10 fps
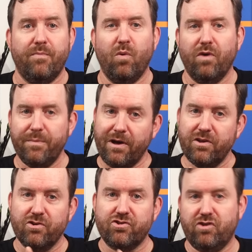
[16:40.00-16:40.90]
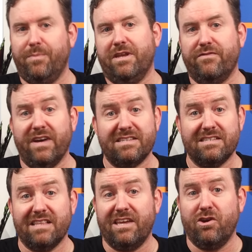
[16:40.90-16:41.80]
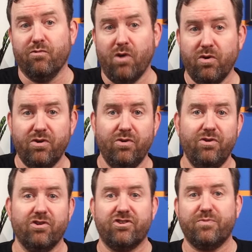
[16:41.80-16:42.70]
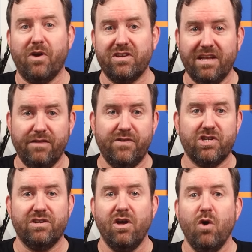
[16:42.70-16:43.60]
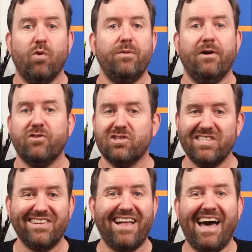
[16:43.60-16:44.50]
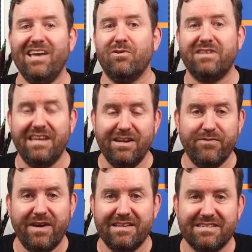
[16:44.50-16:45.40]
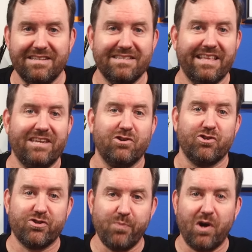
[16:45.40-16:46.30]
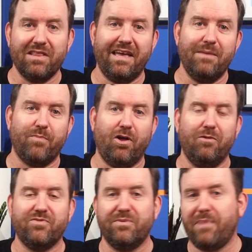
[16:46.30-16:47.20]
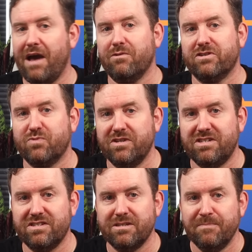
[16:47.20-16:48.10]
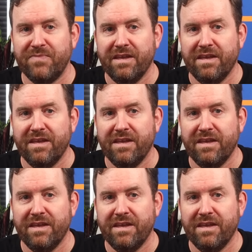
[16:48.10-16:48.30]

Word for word: But what about your streaming devices like your Roku, your smart television? What about those little IoT devices like your smart light bulbs and power switches?